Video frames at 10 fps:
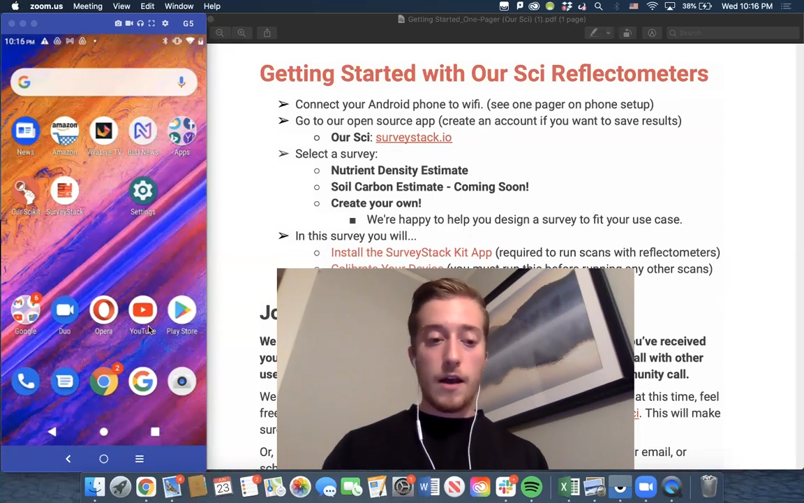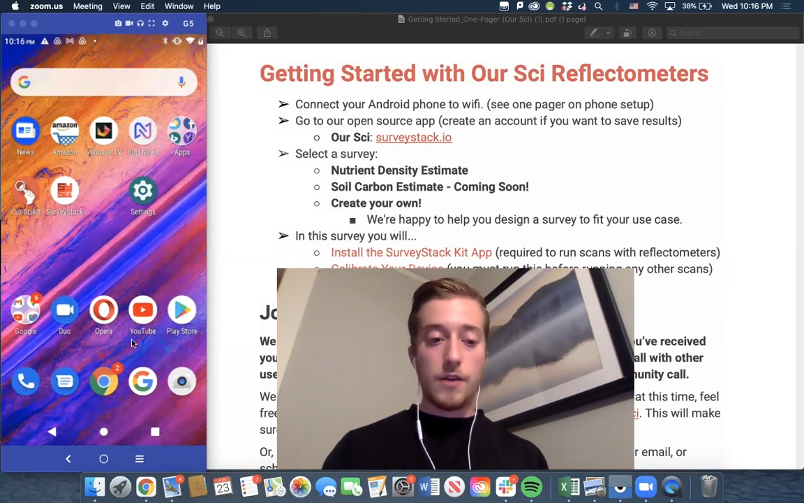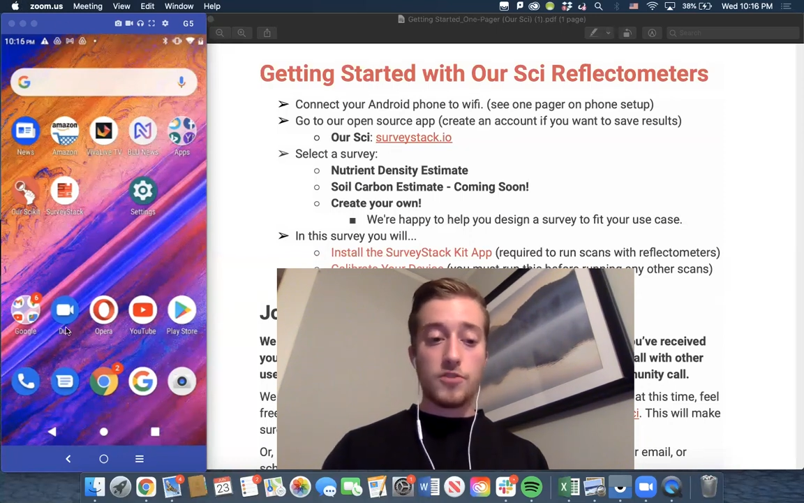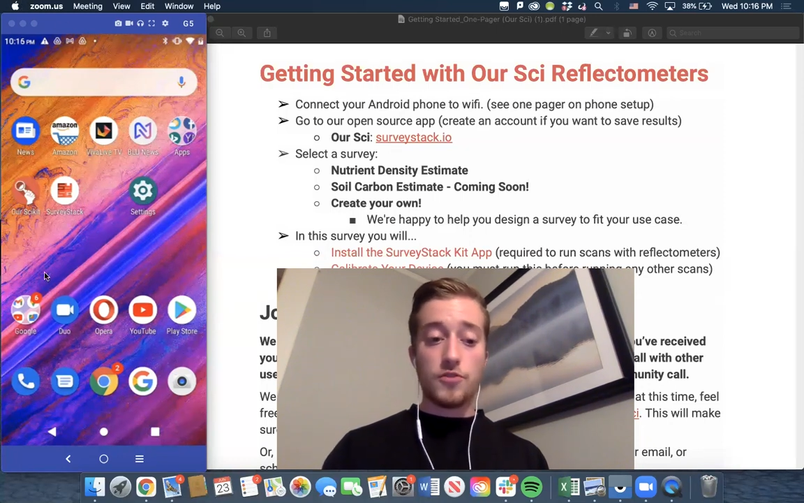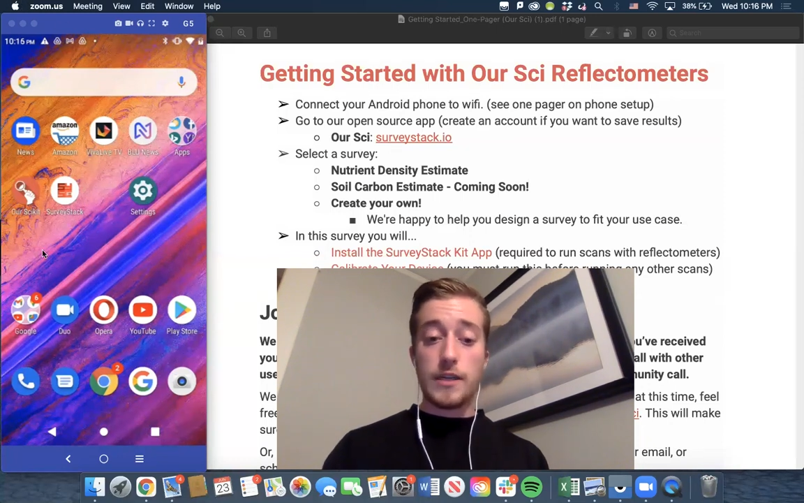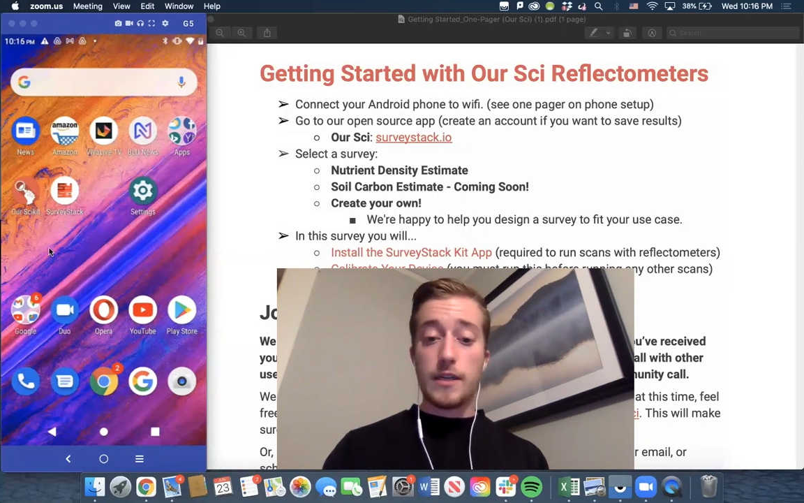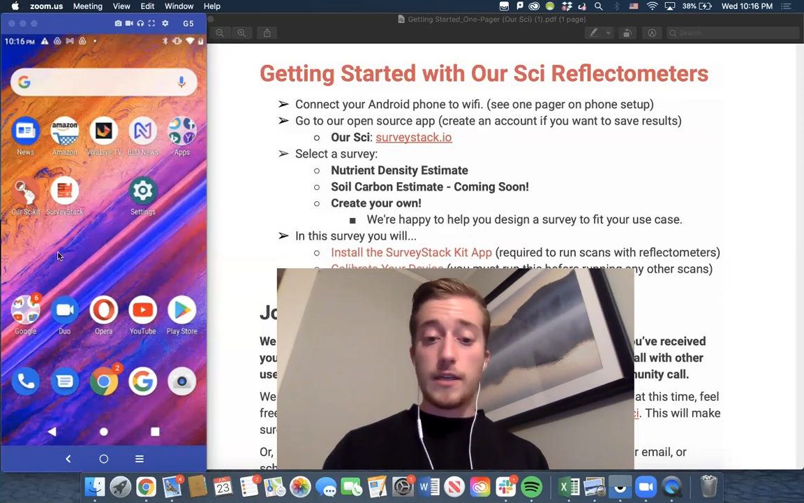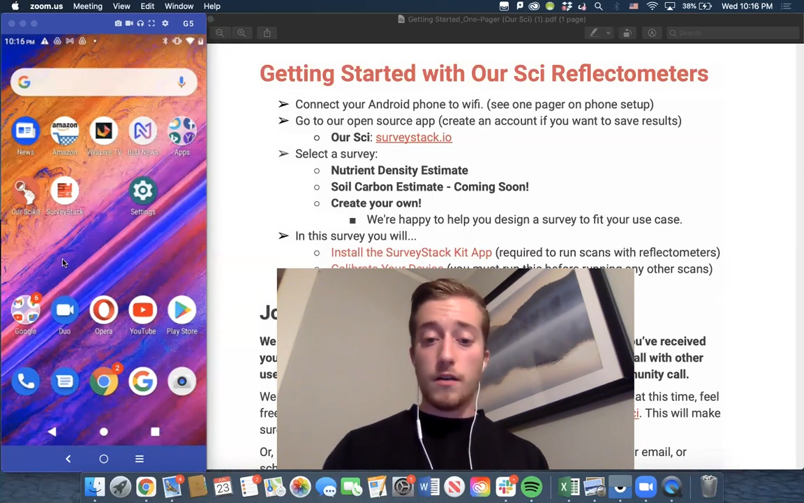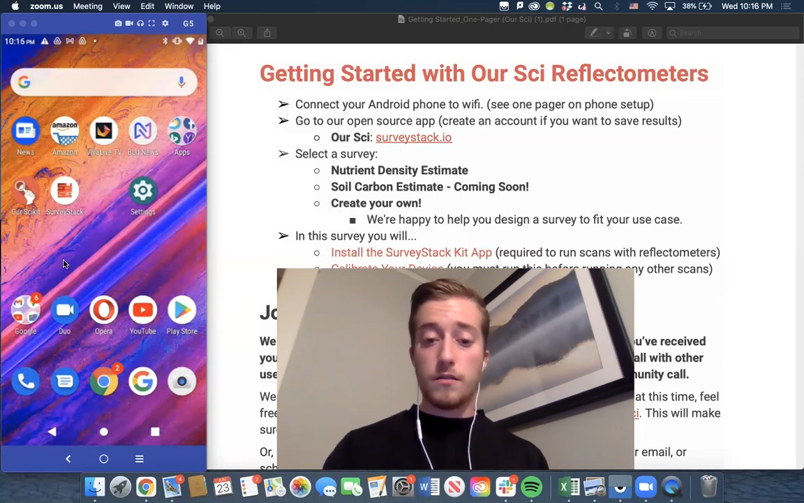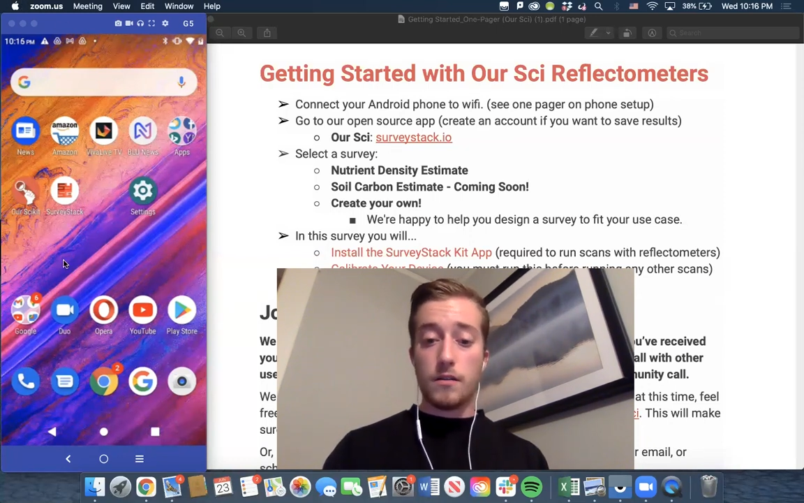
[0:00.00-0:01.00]
screen
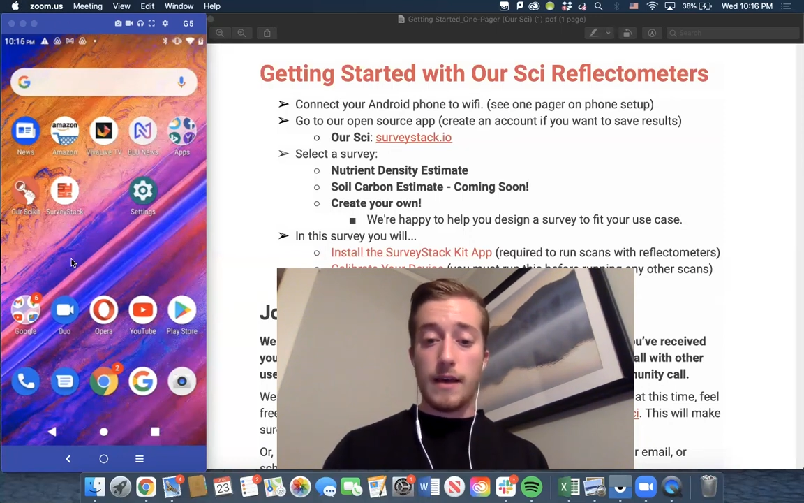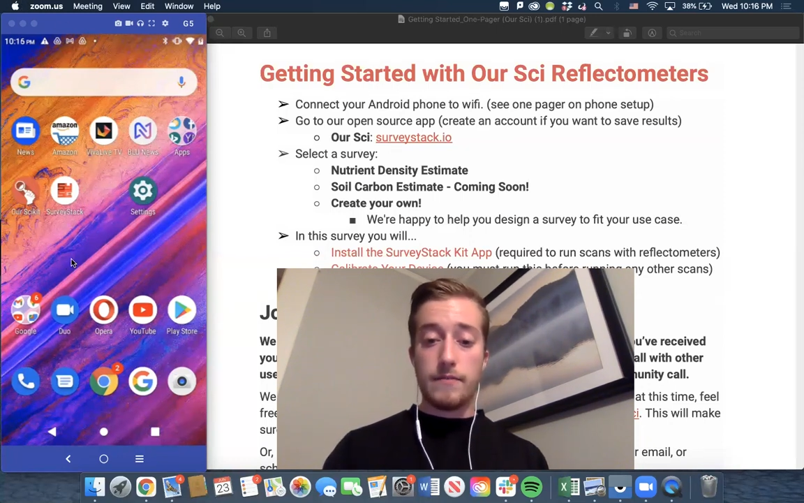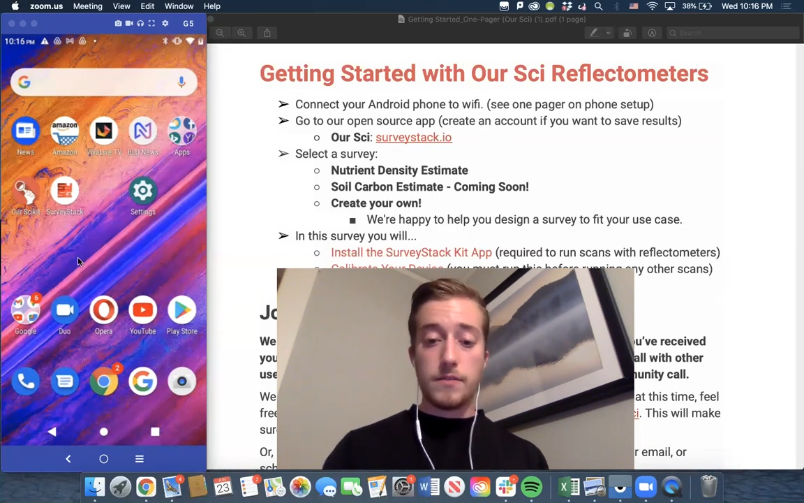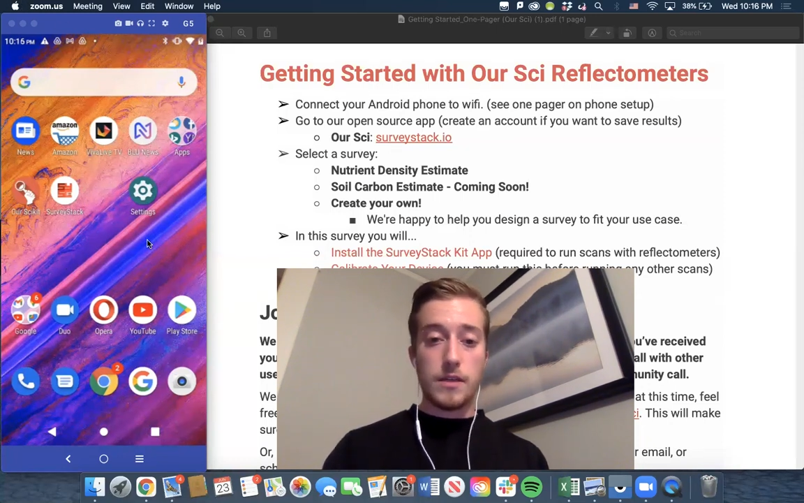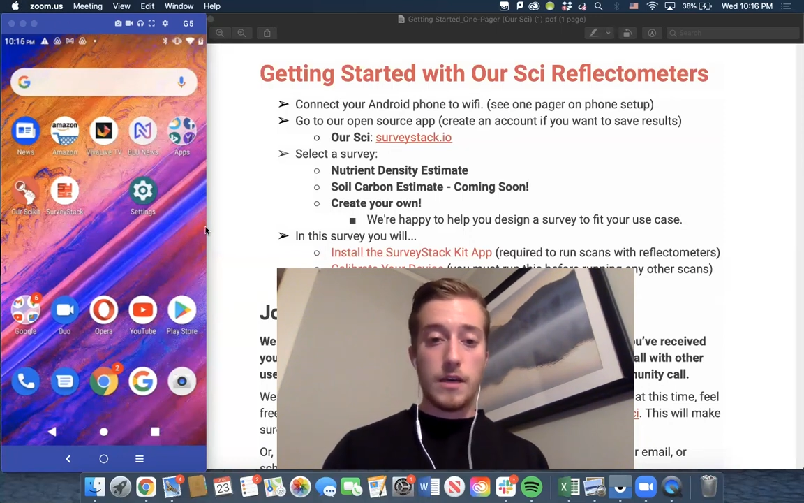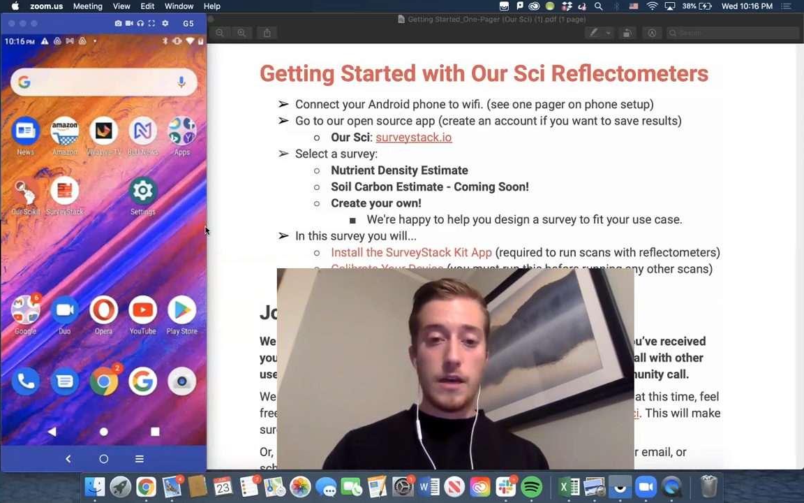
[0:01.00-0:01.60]
on the left